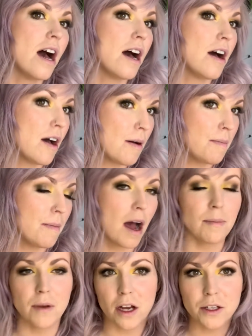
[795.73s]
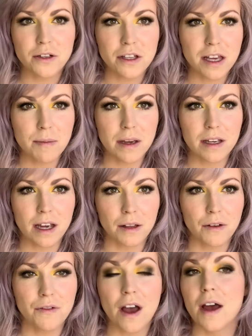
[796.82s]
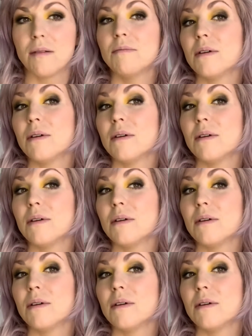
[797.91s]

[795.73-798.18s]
I'm not usually a big yellow fan,